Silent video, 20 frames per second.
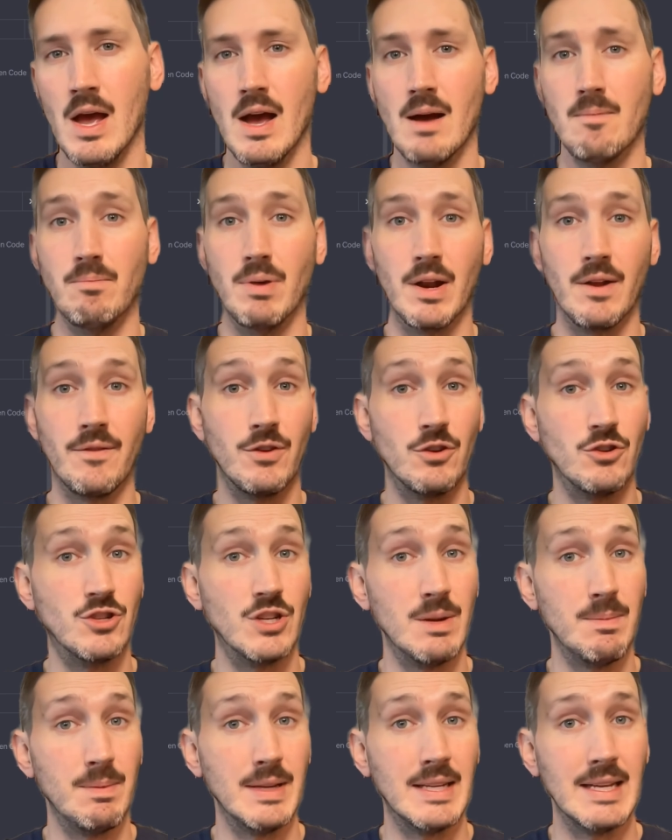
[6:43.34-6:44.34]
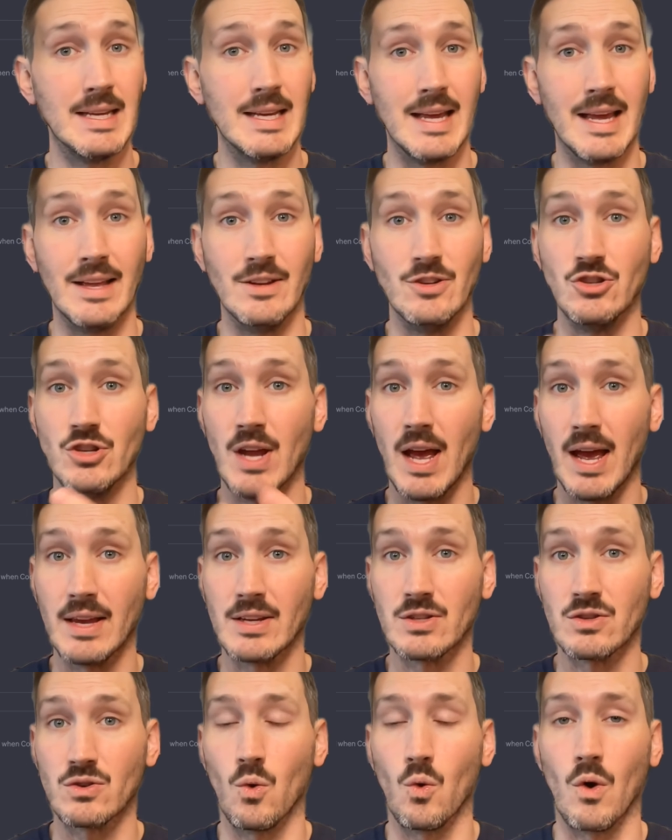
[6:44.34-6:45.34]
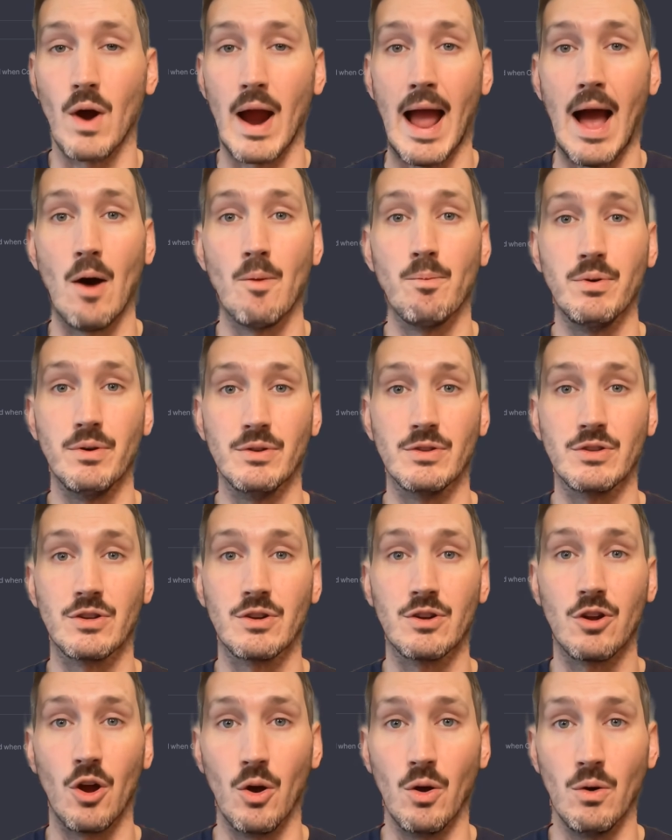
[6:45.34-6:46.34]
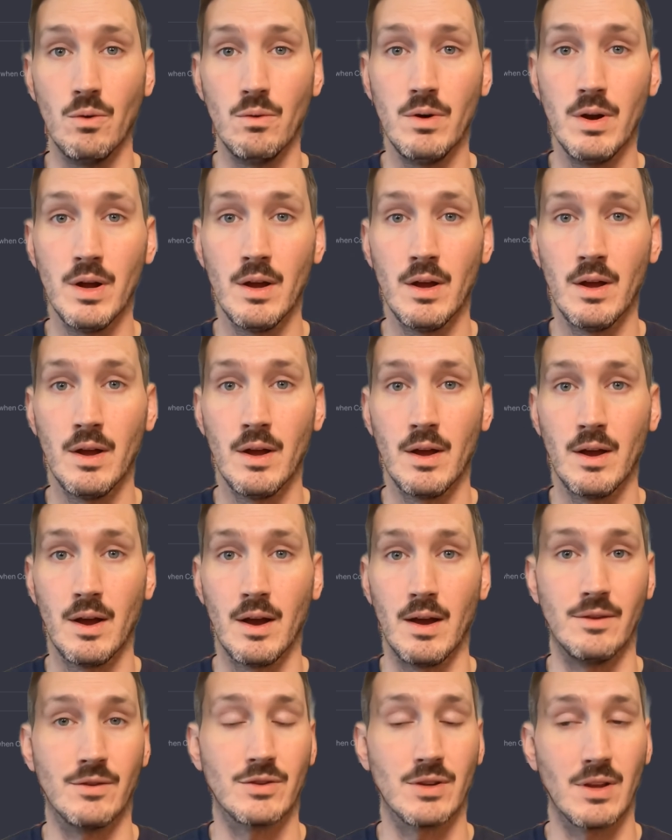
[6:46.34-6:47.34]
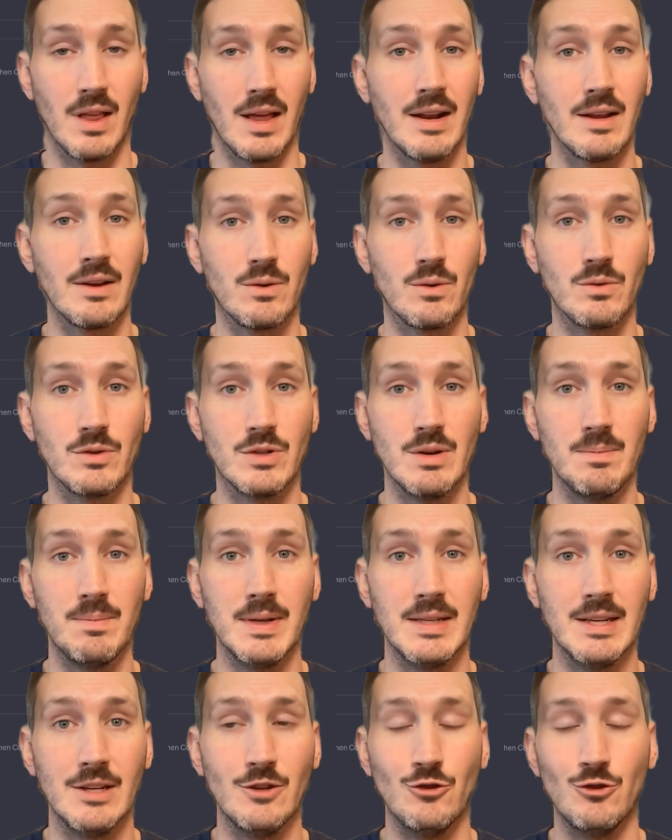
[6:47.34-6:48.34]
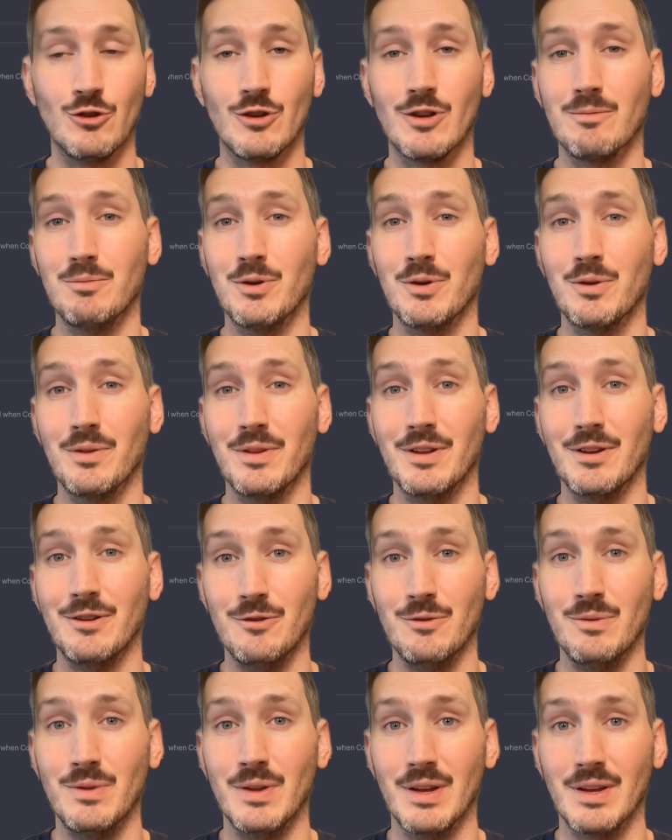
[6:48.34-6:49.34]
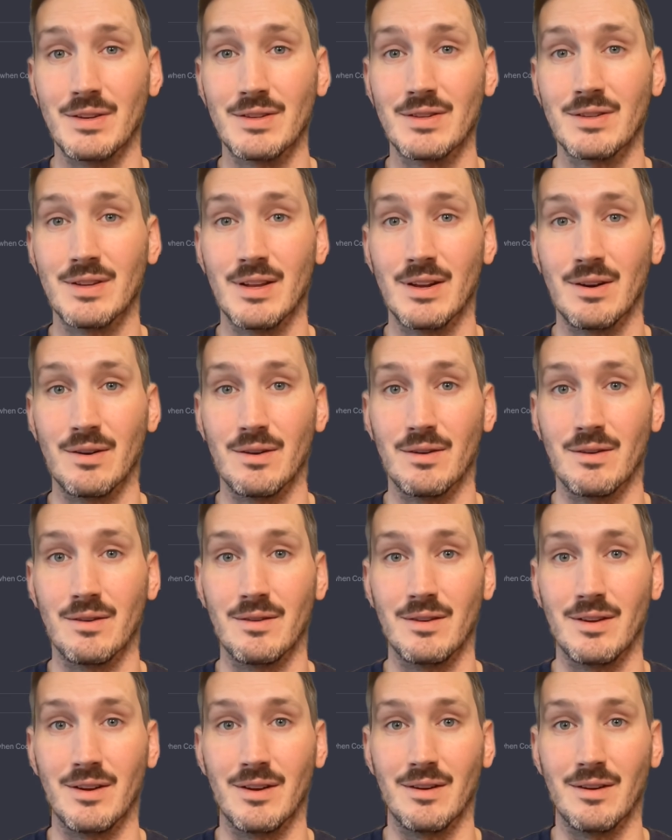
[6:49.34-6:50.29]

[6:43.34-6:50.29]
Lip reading: But if your GPT ingests or outputs code, and there's a lot of cool GPTs you could build that do this, that are,